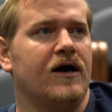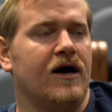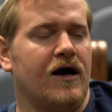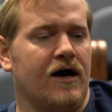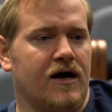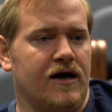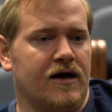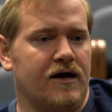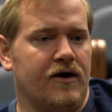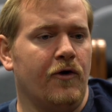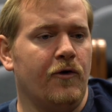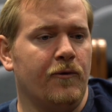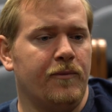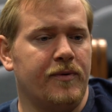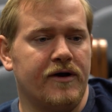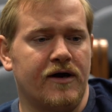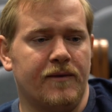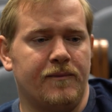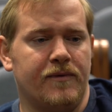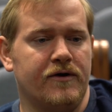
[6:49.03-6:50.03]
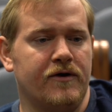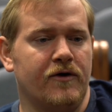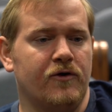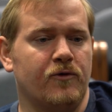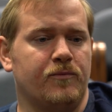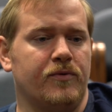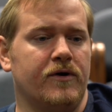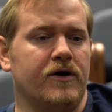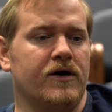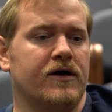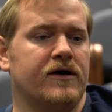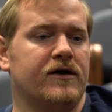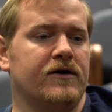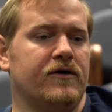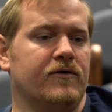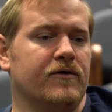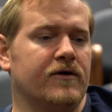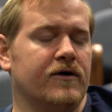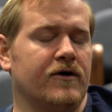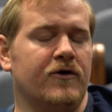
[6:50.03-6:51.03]
open up a notebook
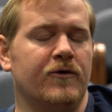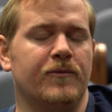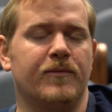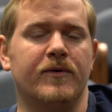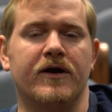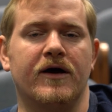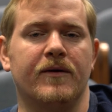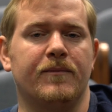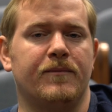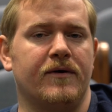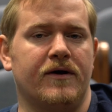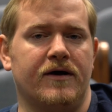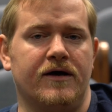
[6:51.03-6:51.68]
or open up